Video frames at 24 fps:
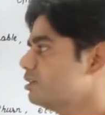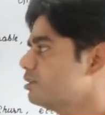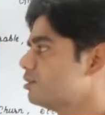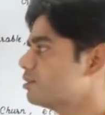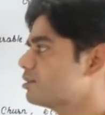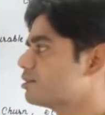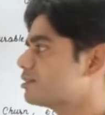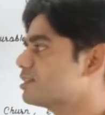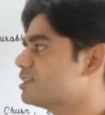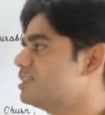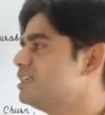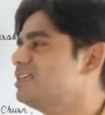
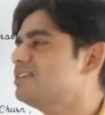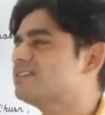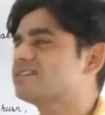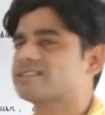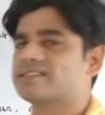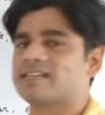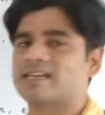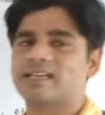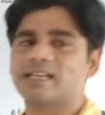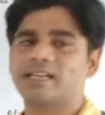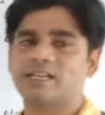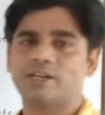C
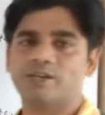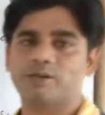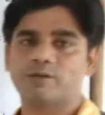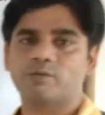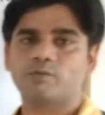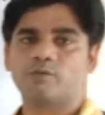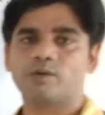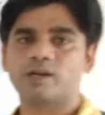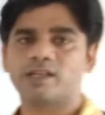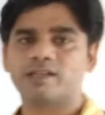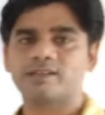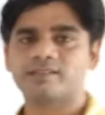silent letter.
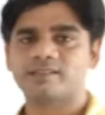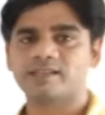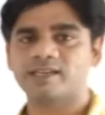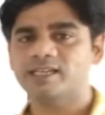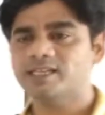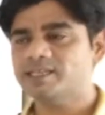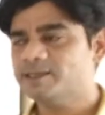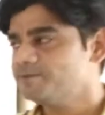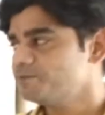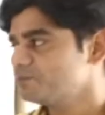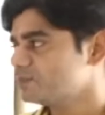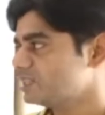What I
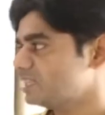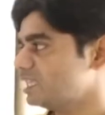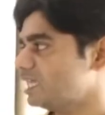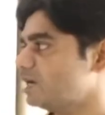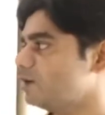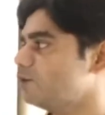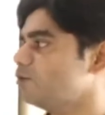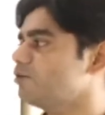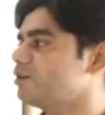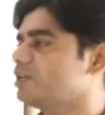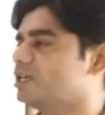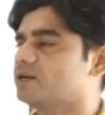said?
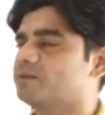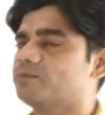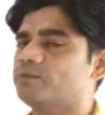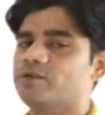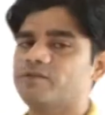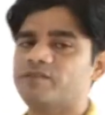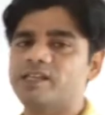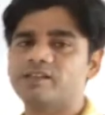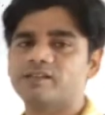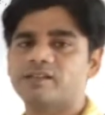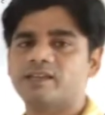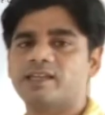Now we are
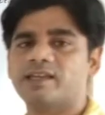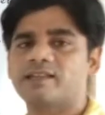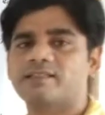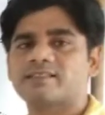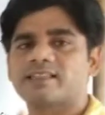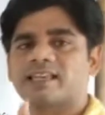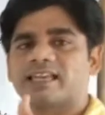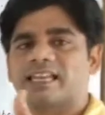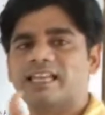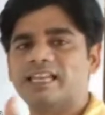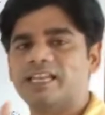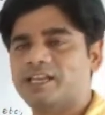moving to the next
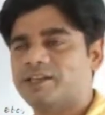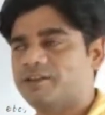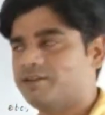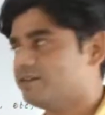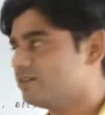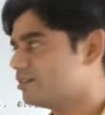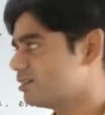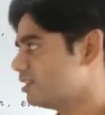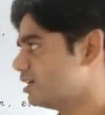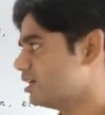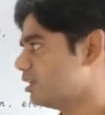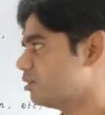silent
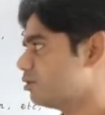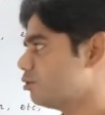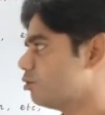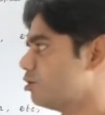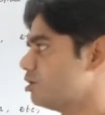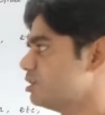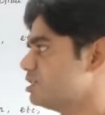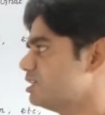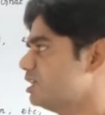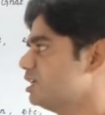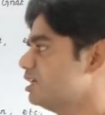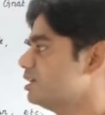letters, that is
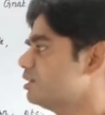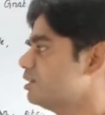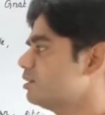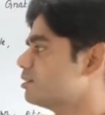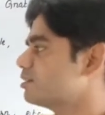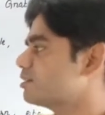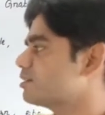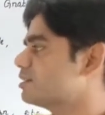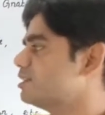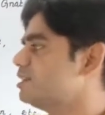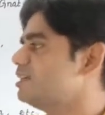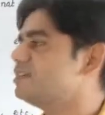what?
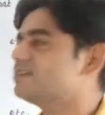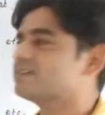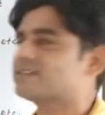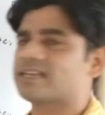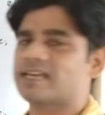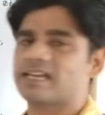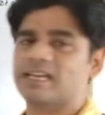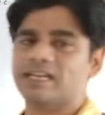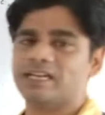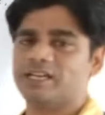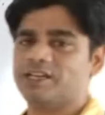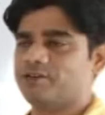C
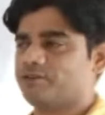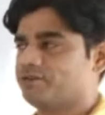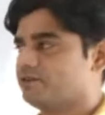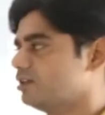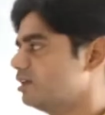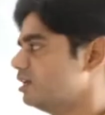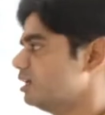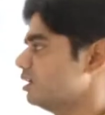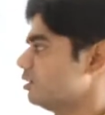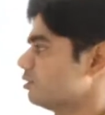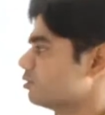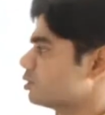silent letter.
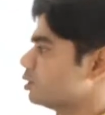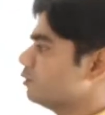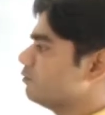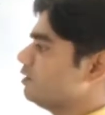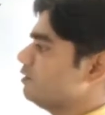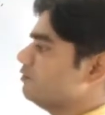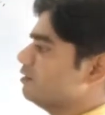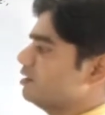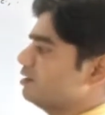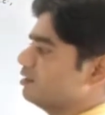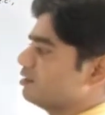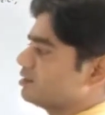So
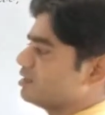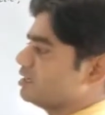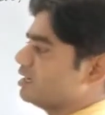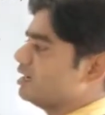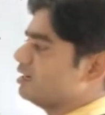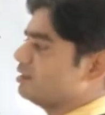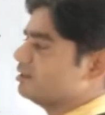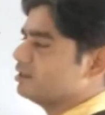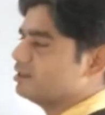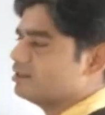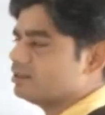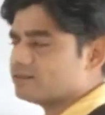we will
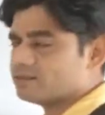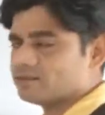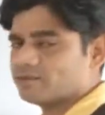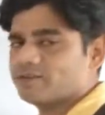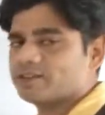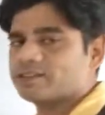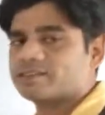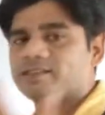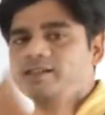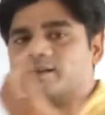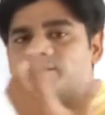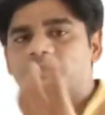understand this
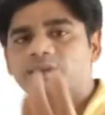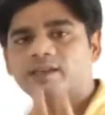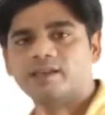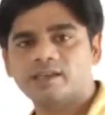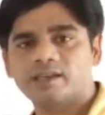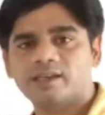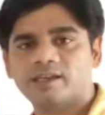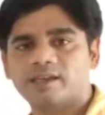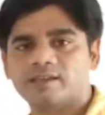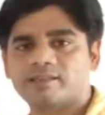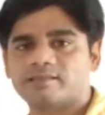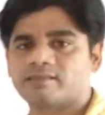with some
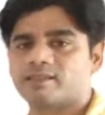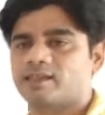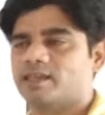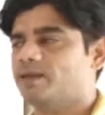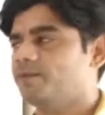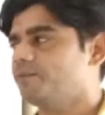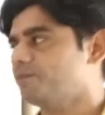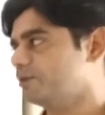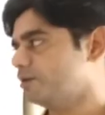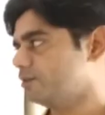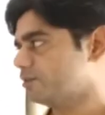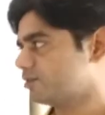
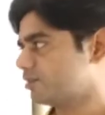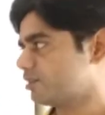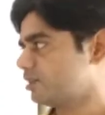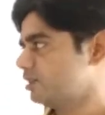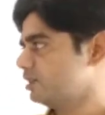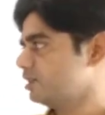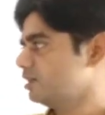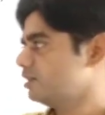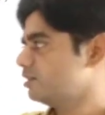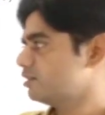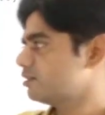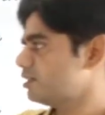examples.
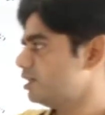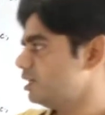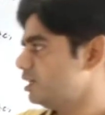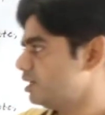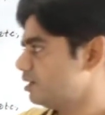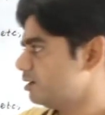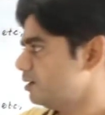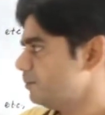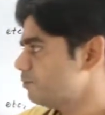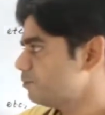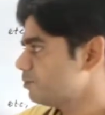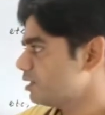See
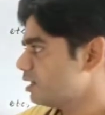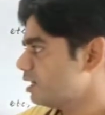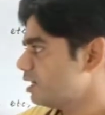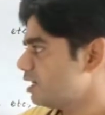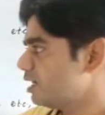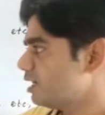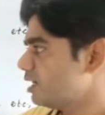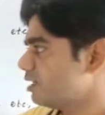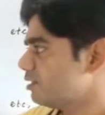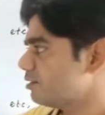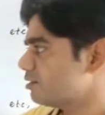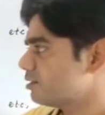here,
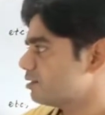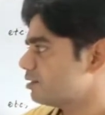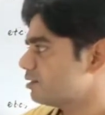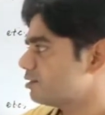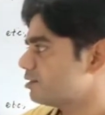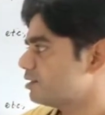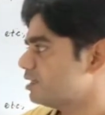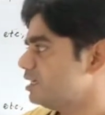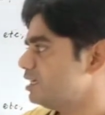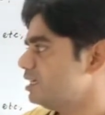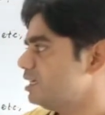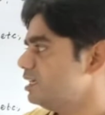
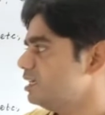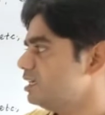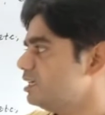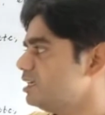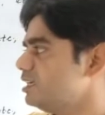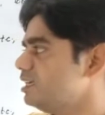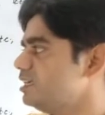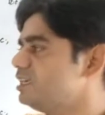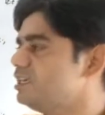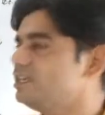S-C-E-N-T,